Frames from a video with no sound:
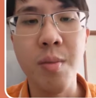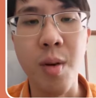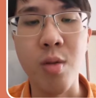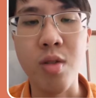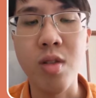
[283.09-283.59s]

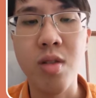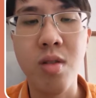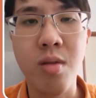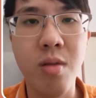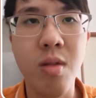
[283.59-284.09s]
posed
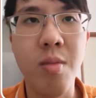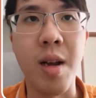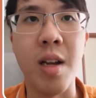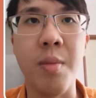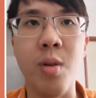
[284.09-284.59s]

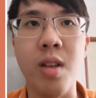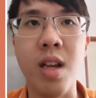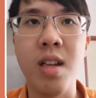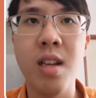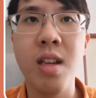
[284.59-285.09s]
by a
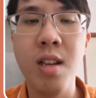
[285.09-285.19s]
product,